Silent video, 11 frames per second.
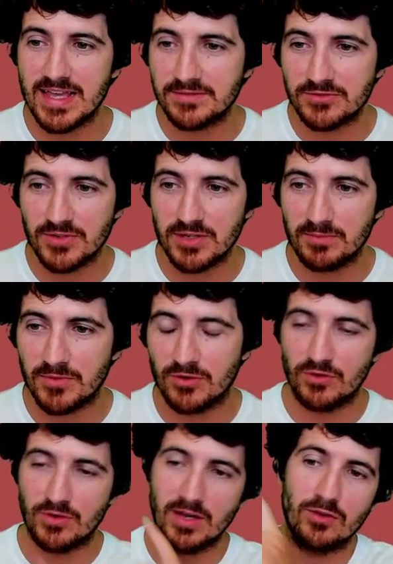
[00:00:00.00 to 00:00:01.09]
live stream,
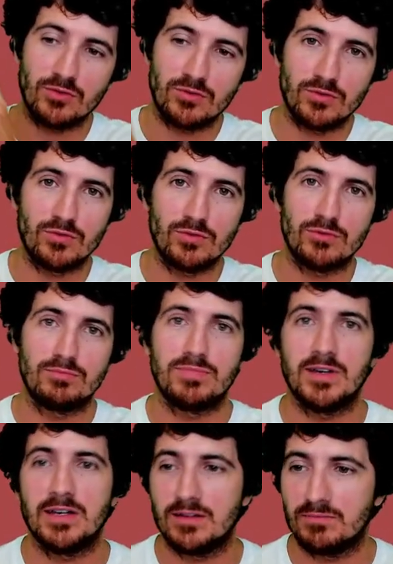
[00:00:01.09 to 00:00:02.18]
you can go to
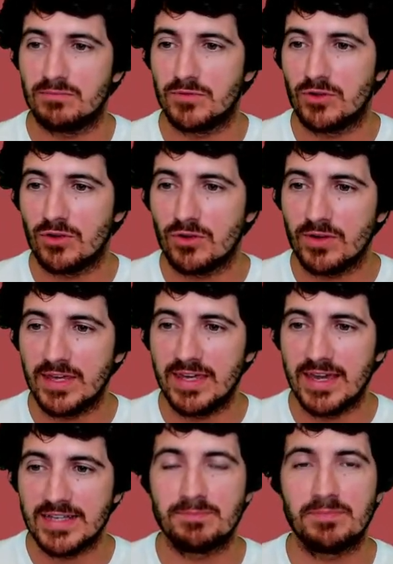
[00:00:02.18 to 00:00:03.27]

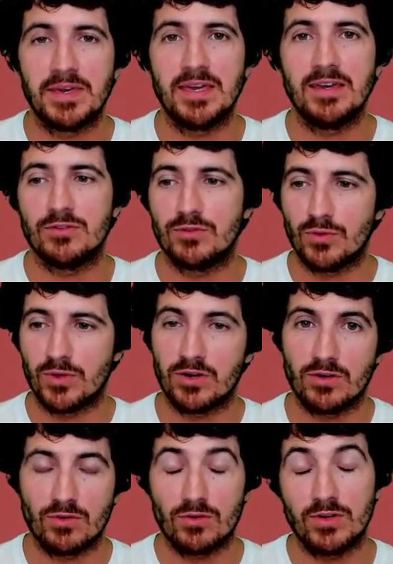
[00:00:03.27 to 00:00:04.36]
Nono.ESP on
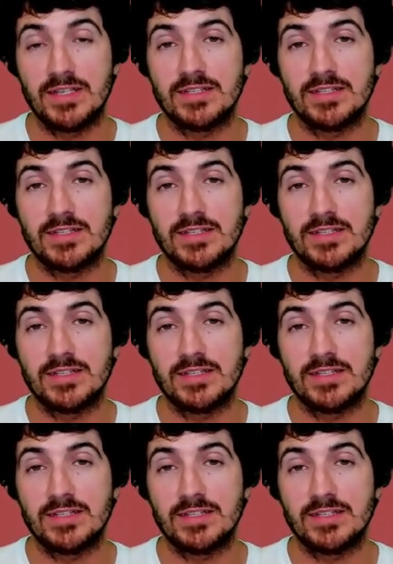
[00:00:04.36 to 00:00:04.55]
Twitter or